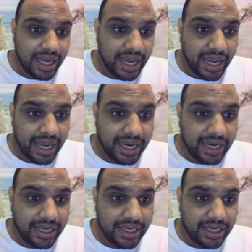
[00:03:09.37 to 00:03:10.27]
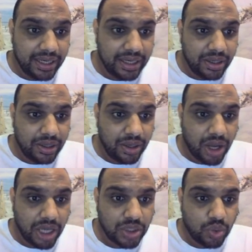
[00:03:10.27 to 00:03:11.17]
and
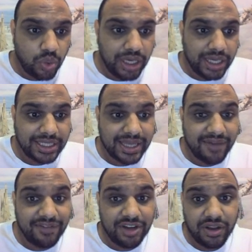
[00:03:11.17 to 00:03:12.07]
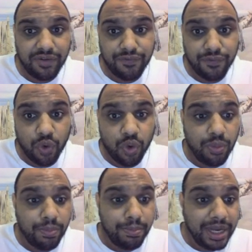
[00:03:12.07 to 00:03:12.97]
last week
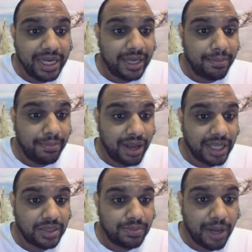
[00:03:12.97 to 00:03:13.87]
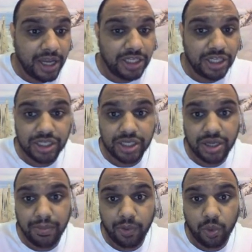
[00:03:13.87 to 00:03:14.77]
74 million plus pages
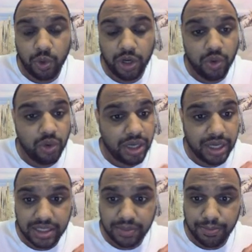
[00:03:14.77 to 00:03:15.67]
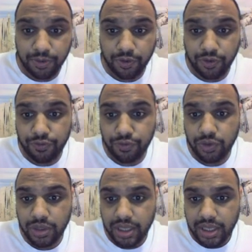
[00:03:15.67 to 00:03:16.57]
got viewed. It's beautiful.